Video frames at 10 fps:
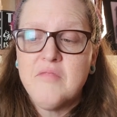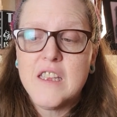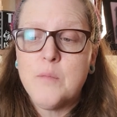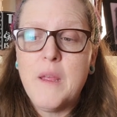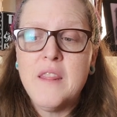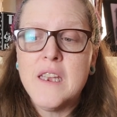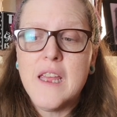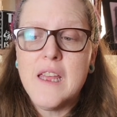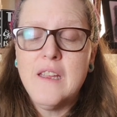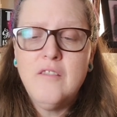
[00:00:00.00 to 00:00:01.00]
spend the
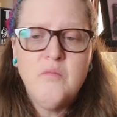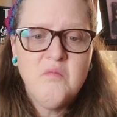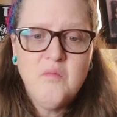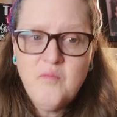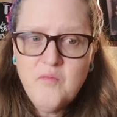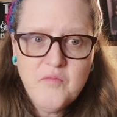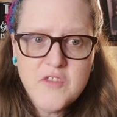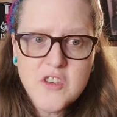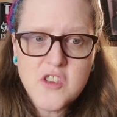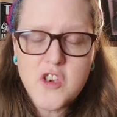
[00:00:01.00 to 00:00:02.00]
day
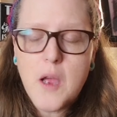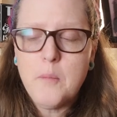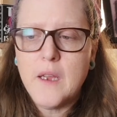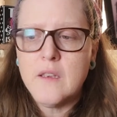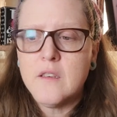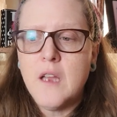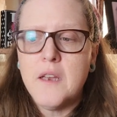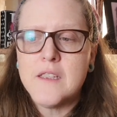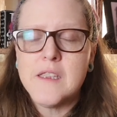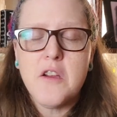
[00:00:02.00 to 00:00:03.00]
just shopping, not
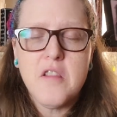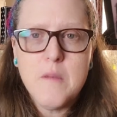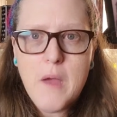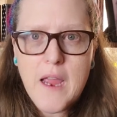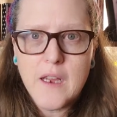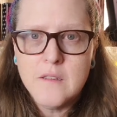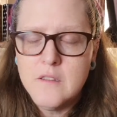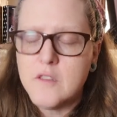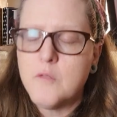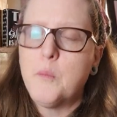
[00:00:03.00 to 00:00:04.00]
necessarily buying,
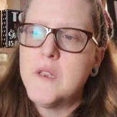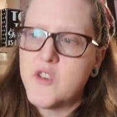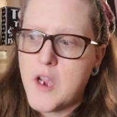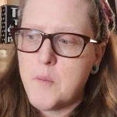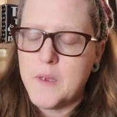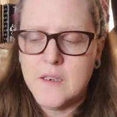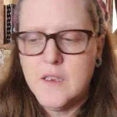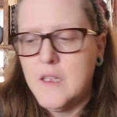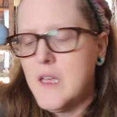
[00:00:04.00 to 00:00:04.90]
but shopping.